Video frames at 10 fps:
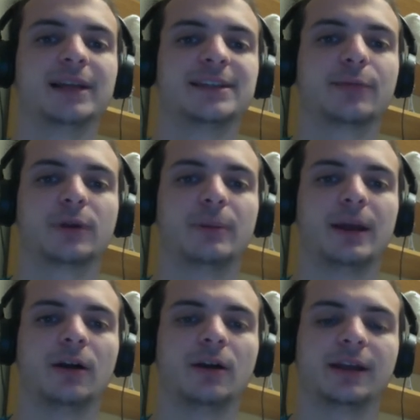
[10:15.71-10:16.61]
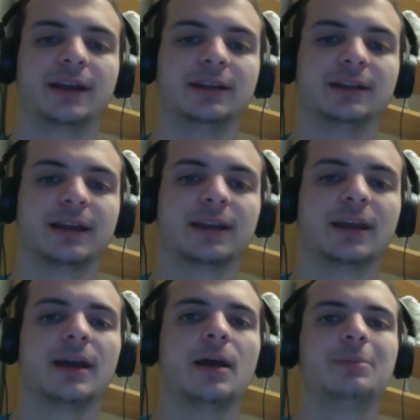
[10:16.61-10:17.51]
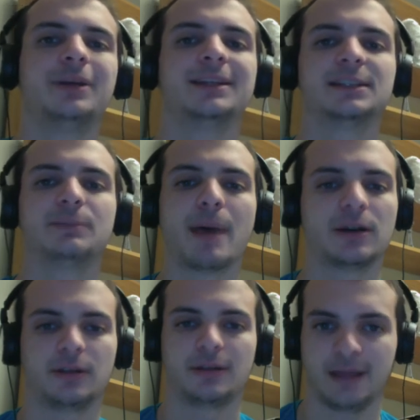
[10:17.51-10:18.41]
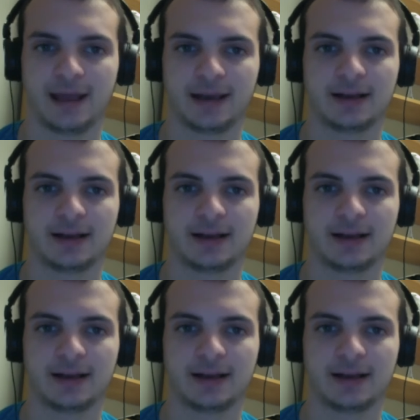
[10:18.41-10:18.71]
a 3 mana Arcane Intellect, because it's better than that.